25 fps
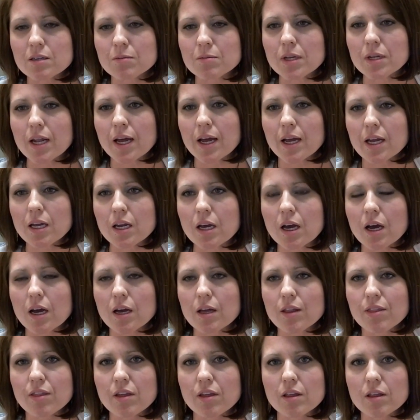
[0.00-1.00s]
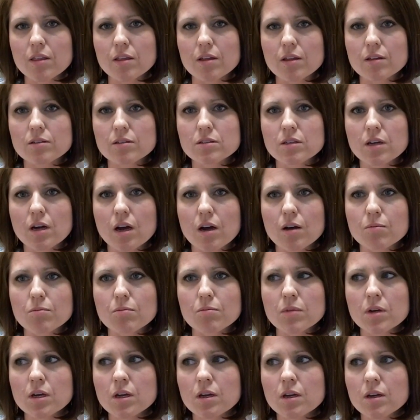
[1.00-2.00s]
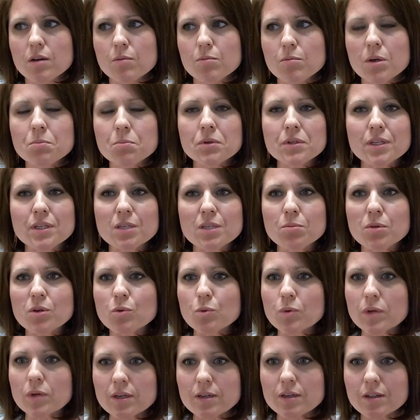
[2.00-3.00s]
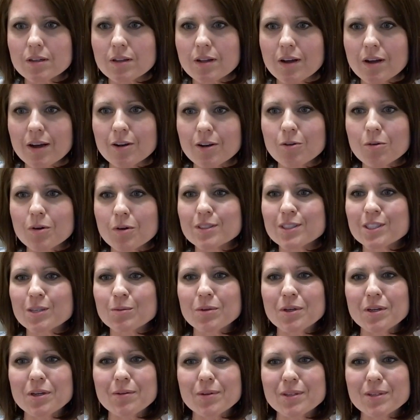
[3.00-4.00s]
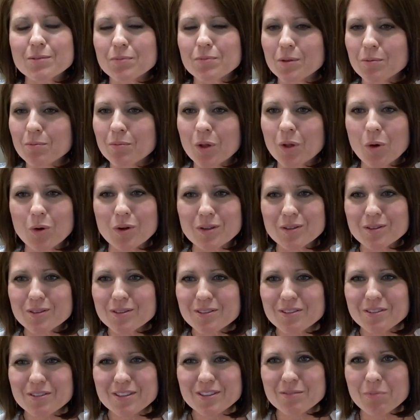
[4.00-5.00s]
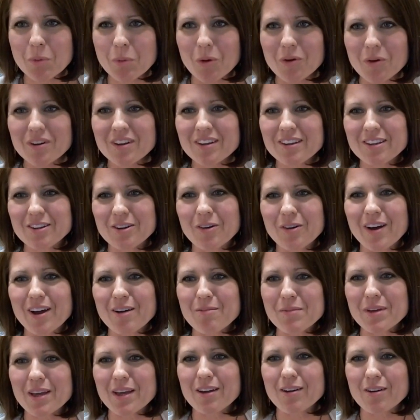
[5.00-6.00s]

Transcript: I think that people need to be real. I don't want somebody to just be blowing smoke, at me.